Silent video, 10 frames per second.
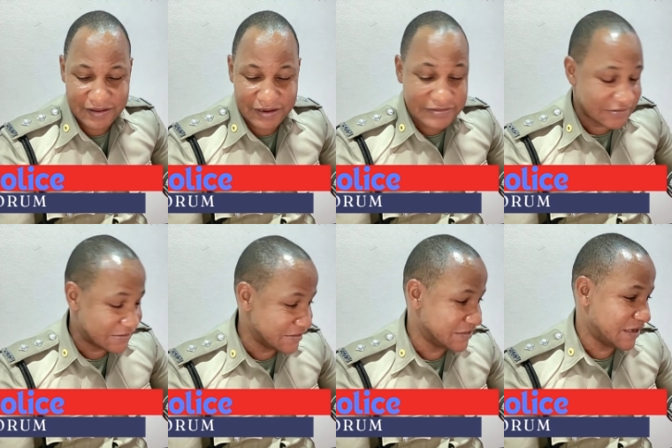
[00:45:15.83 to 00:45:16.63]

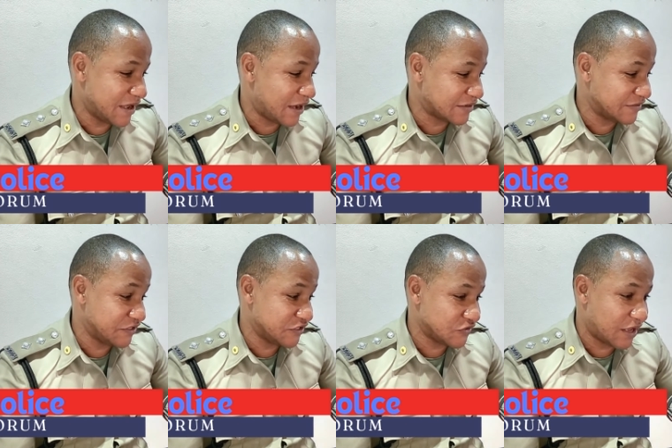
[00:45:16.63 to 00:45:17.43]
entertaining
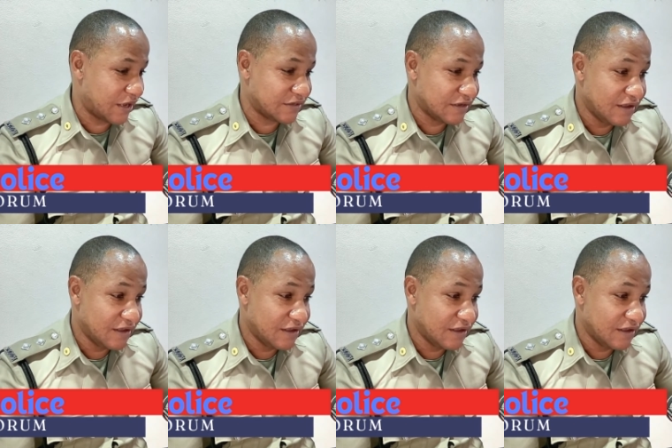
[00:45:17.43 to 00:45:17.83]
activity tonight.